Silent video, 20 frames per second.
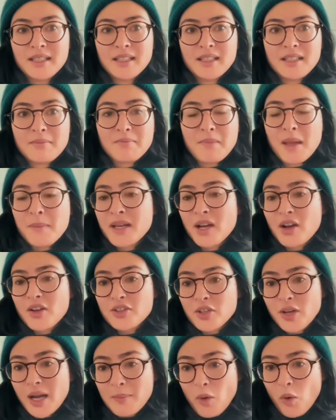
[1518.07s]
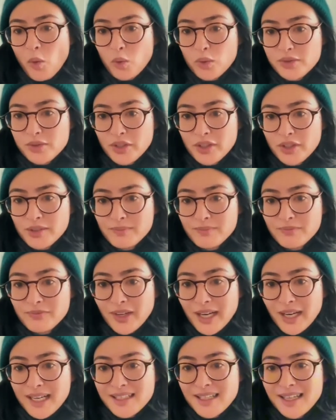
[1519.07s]
Maybe also I'm older,
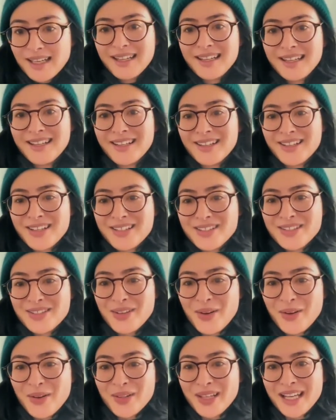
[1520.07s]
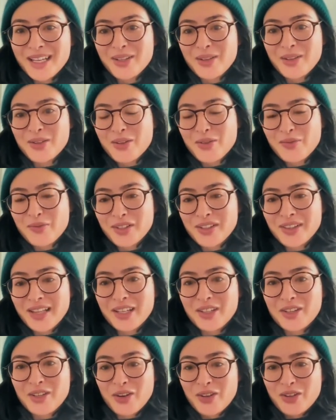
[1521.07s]
right? So like you feel like,
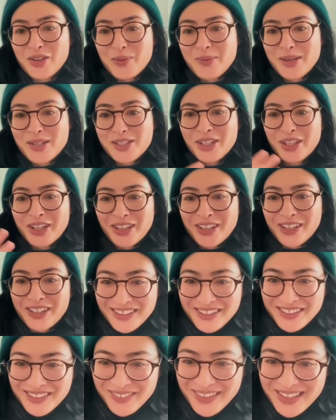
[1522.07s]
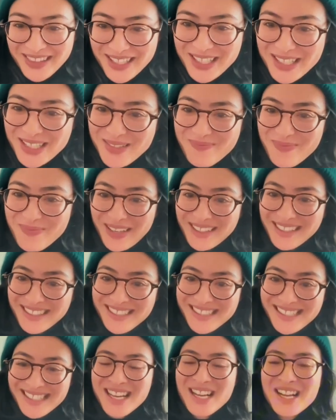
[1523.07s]
you know, you mature with
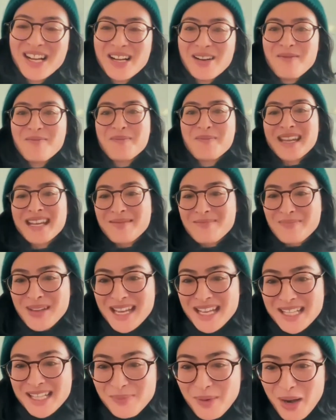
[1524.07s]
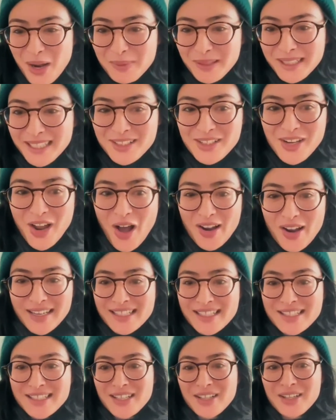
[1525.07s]
experience. Yeah. Me, it's probably not
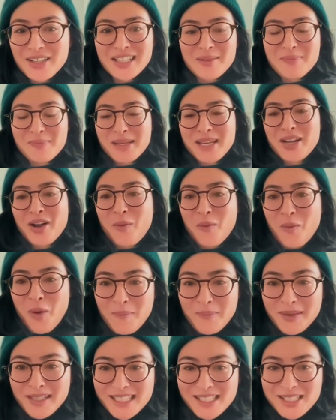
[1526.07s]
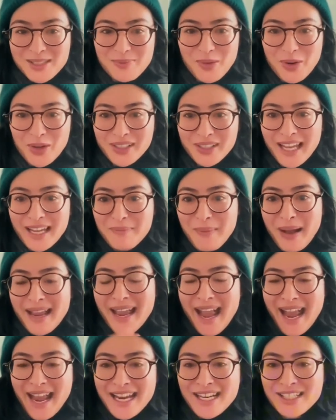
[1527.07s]
necessarily being a woman. It's more like my
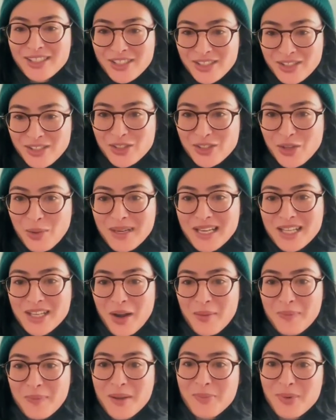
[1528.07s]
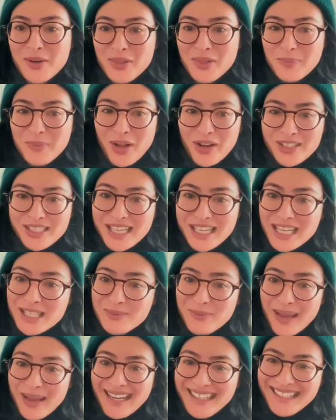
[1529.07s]
age, because there's so many young people in the blockchain
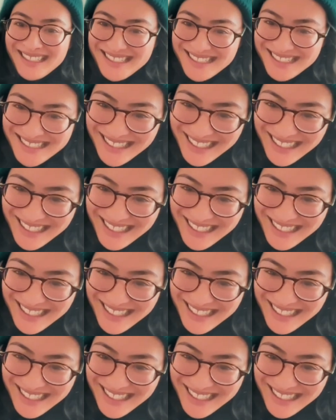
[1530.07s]
space.